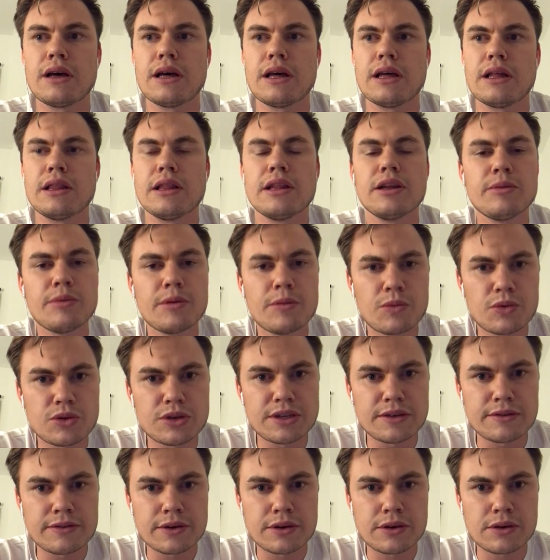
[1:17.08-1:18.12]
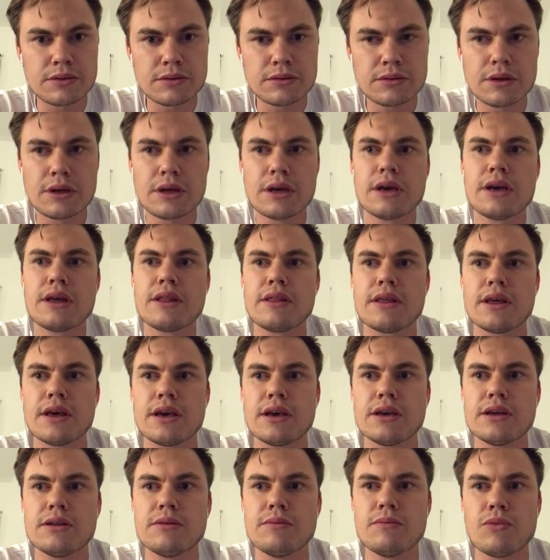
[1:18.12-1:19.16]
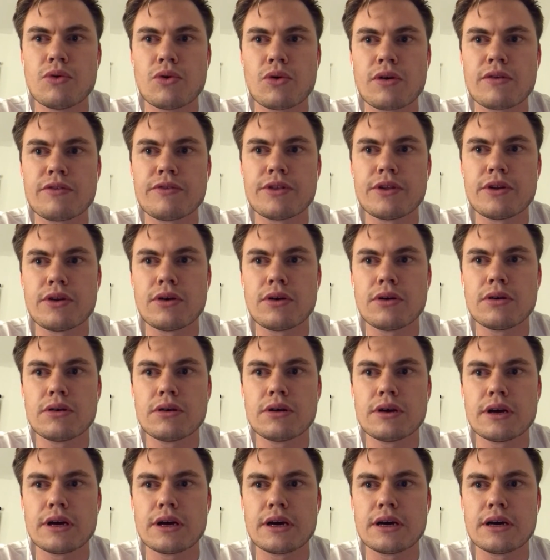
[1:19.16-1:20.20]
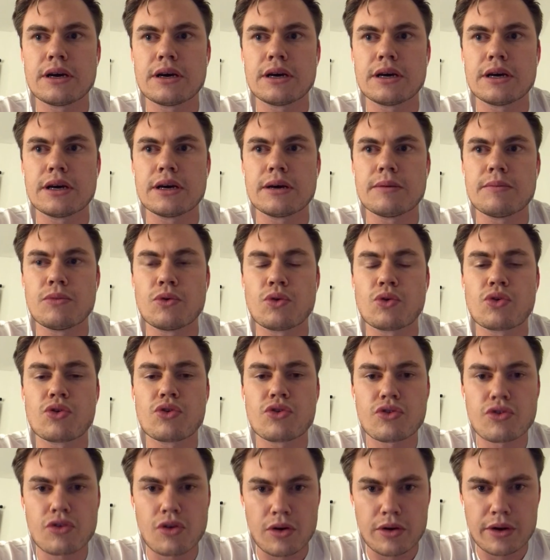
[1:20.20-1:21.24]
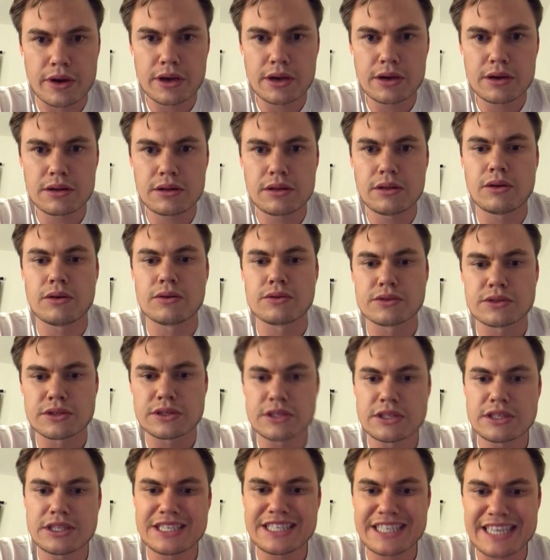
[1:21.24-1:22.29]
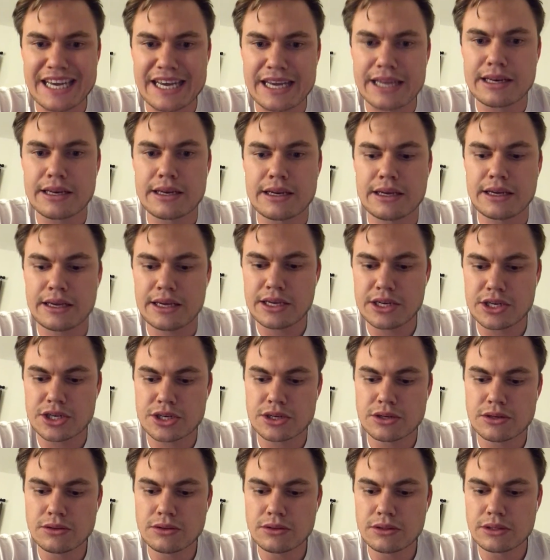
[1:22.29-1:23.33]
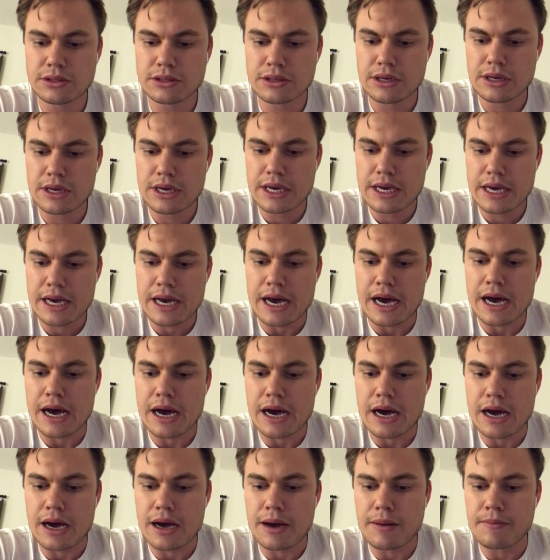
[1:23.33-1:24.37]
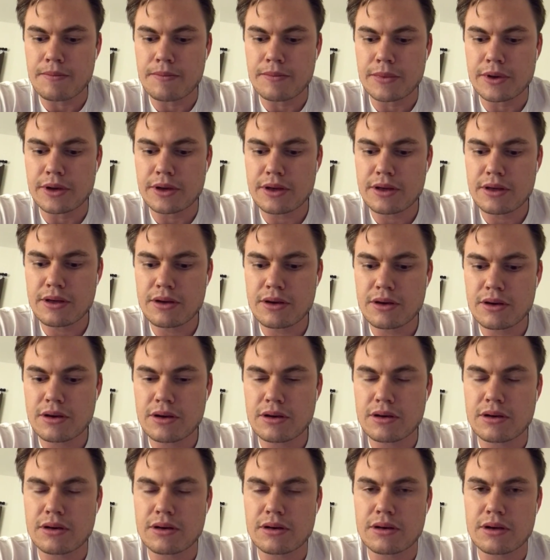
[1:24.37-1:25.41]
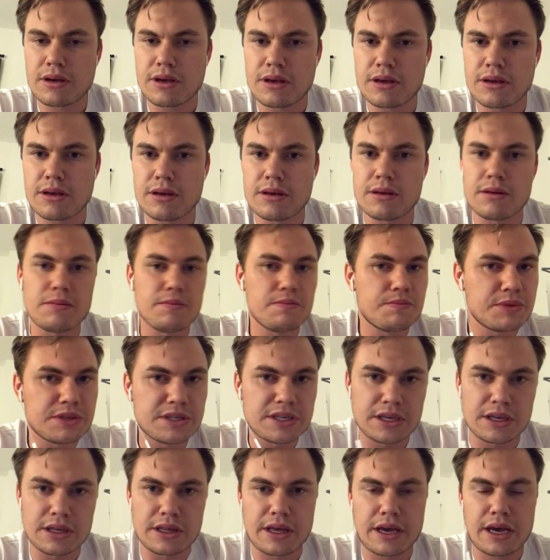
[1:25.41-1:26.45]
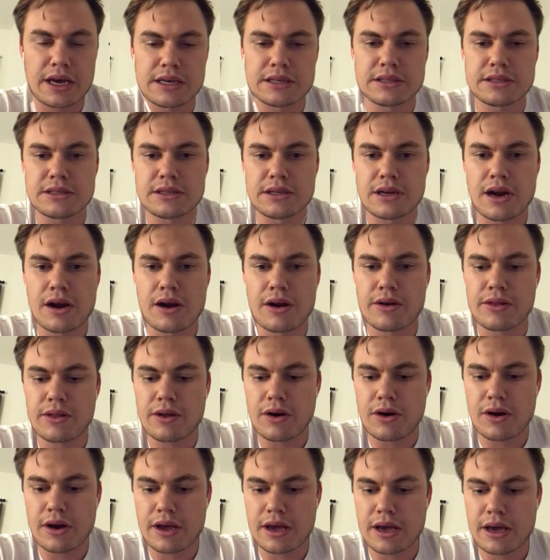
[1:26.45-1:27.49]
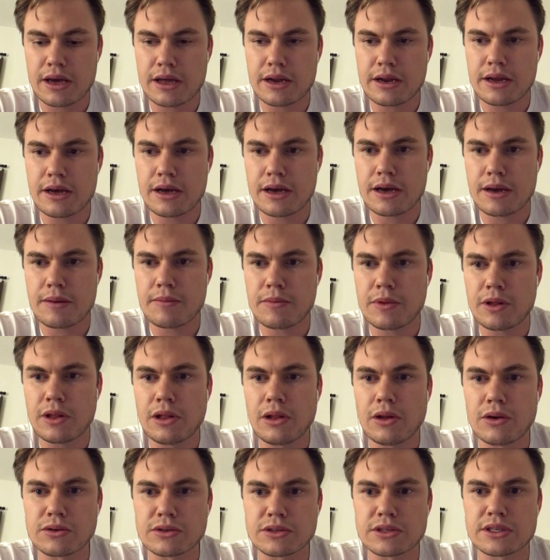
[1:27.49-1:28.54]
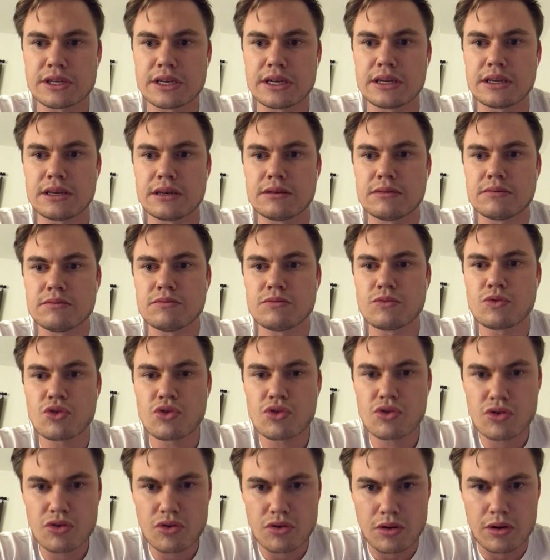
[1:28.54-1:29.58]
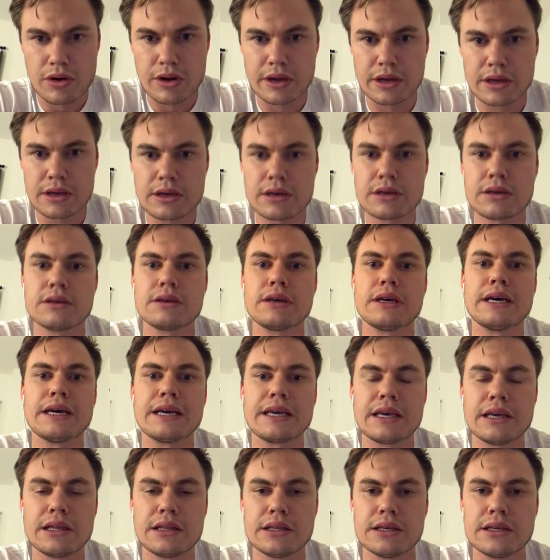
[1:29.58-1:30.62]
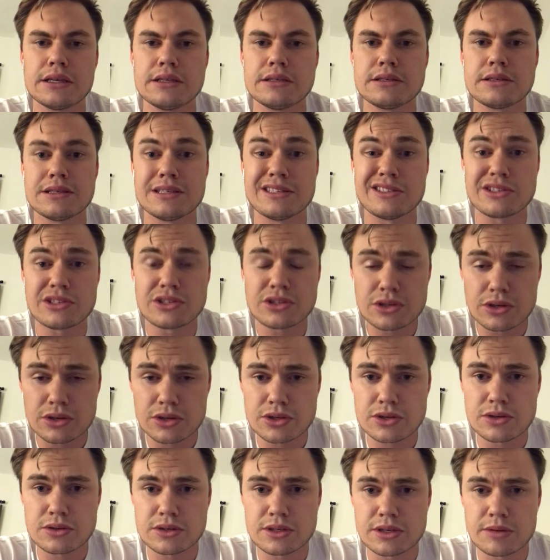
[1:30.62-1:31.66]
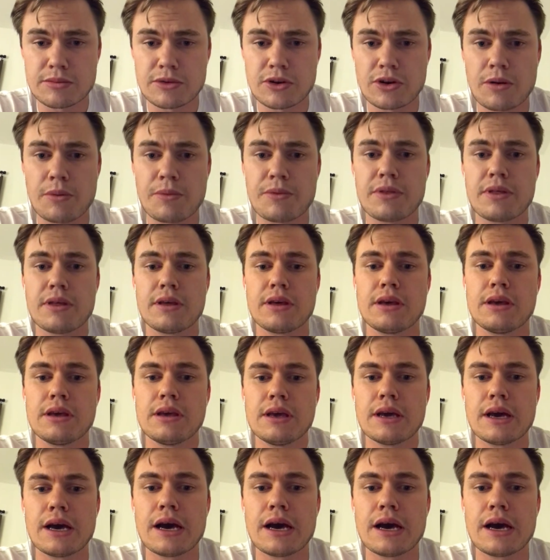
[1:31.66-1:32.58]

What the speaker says: a little bit more difficult. They're more often than not more chronic, long-standing issues. A particular case scenario that I had, long-standing chronic Achilles insertional tendinopathy